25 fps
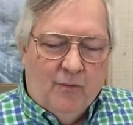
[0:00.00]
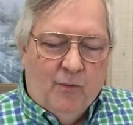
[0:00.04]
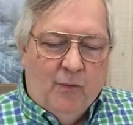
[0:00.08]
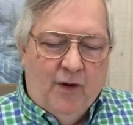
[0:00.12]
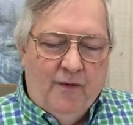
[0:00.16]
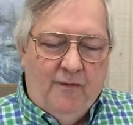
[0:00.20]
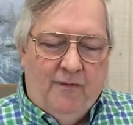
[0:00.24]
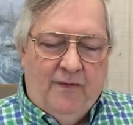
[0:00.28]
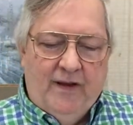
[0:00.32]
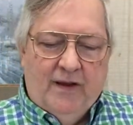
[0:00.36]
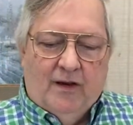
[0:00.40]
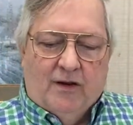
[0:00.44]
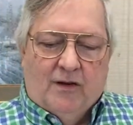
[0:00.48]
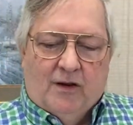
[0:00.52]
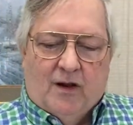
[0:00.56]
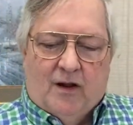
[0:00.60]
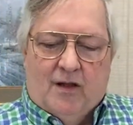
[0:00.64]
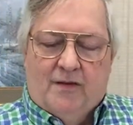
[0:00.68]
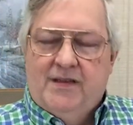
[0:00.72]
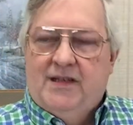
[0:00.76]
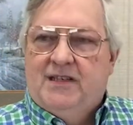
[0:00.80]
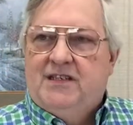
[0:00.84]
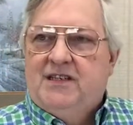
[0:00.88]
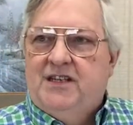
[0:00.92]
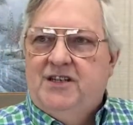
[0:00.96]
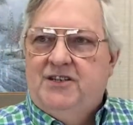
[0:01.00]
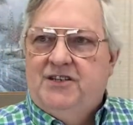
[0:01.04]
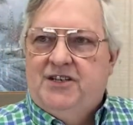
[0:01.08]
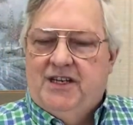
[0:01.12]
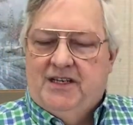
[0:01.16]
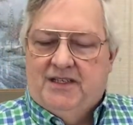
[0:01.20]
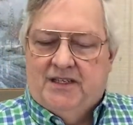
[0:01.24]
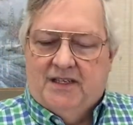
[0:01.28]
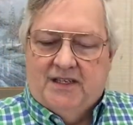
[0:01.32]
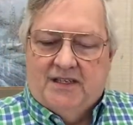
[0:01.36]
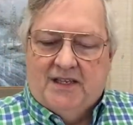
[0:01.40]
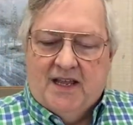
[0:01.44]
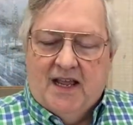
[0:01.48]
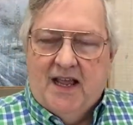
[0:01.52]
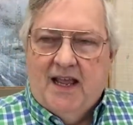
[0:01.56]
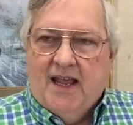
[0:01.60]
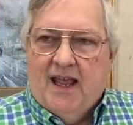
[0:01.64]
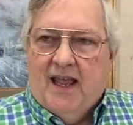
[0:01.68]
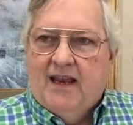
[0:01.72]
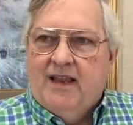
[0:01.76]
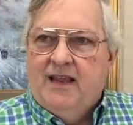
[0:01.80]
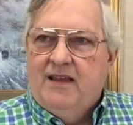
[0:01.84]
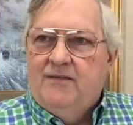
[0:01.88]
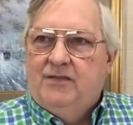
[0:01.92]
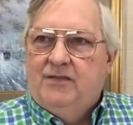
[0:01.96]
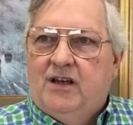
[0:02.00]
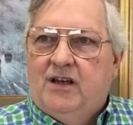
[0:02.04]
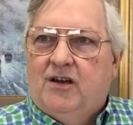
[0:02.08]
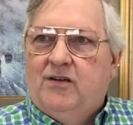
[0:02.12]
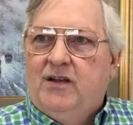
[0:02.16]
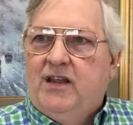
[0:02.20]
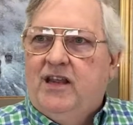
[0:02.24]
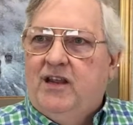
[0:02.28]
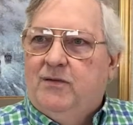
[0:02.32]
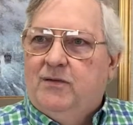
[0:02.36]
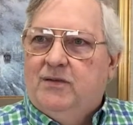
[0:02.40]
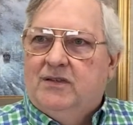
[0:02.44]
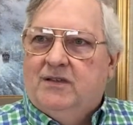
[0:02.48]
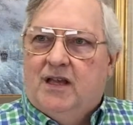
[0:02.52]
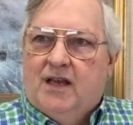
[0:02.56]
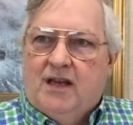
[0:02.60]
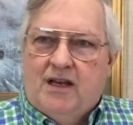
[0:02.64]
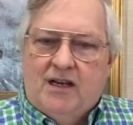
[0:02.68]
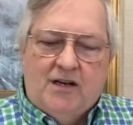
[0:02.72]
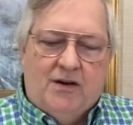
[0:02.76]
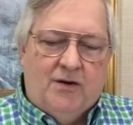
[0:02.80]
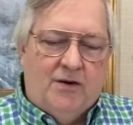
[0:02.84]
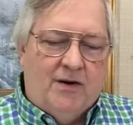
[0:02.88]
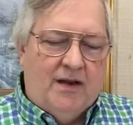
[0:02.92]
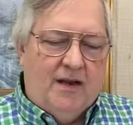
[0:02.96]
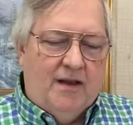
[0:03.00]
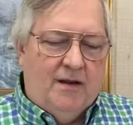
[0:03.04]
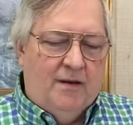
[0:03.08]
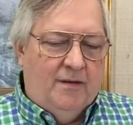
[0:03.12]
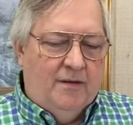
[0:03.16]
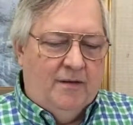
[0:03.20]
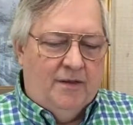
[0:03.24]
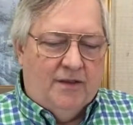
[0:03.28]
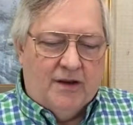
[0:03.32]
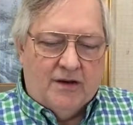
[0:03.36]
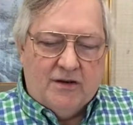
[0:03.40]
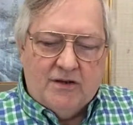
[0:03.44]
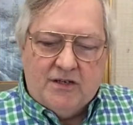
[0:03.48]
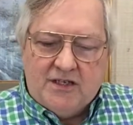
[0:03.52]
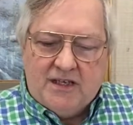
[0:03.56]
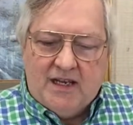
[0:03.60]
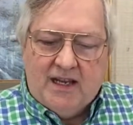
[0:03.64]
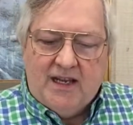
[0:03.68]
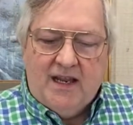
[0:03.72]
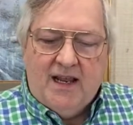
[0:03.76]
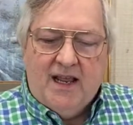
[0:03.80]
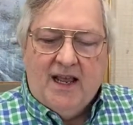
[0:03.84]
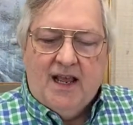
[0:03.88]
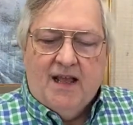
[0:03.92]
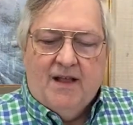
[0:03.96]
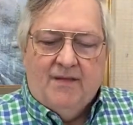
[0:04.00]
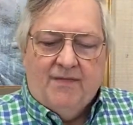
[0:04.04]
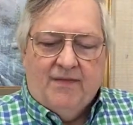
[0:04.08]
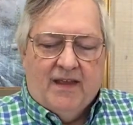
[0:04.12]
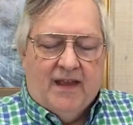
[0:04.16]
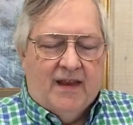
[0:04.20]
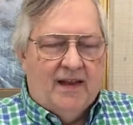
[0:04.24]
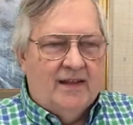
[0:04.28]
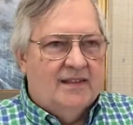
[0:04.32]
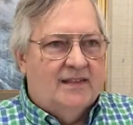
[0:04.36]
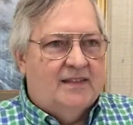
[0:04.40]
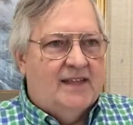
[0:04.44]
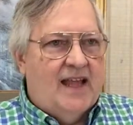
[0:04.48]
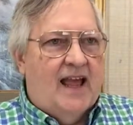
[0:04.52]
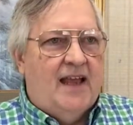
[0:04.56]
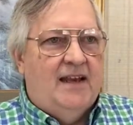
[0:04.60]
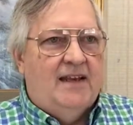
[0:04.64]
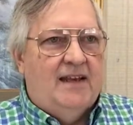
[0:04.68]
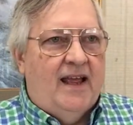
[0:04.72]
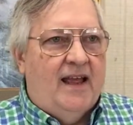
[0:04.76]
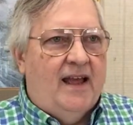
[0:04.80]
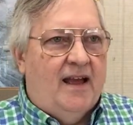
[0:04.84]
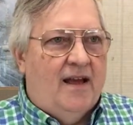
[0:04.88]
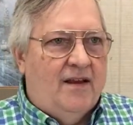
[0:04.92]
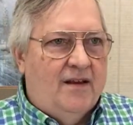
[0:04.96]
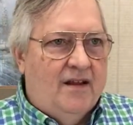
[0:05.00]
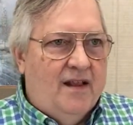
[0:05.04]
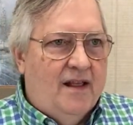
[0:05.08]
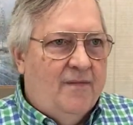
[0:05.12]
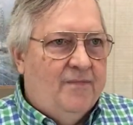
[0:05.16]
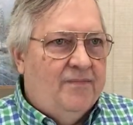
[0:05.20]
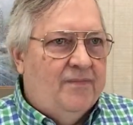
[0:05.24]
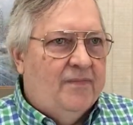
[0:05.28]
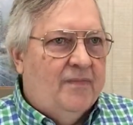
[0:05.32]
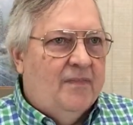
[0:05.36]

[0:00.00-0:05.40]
revealed all this to Jesus. And though he was hungry and thirsty and sat down,